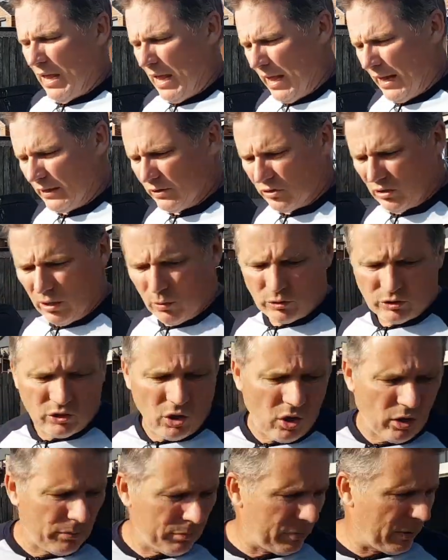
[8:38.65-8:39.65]
and so it's
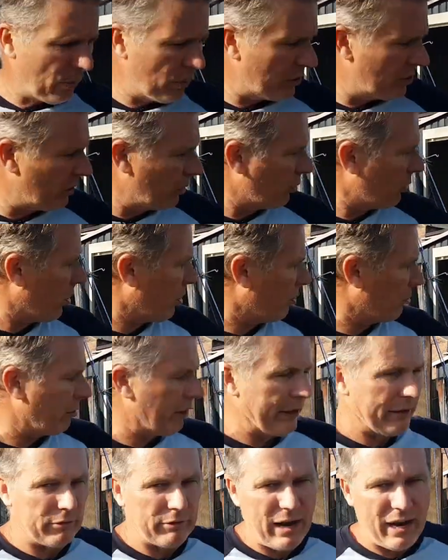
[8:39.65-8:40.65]
hot, but we've still got
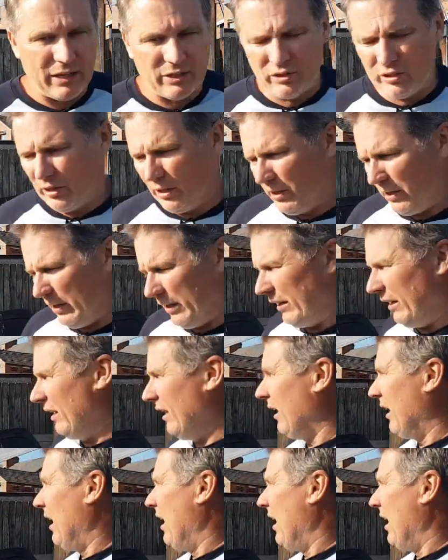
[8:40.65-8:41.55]
green grass here.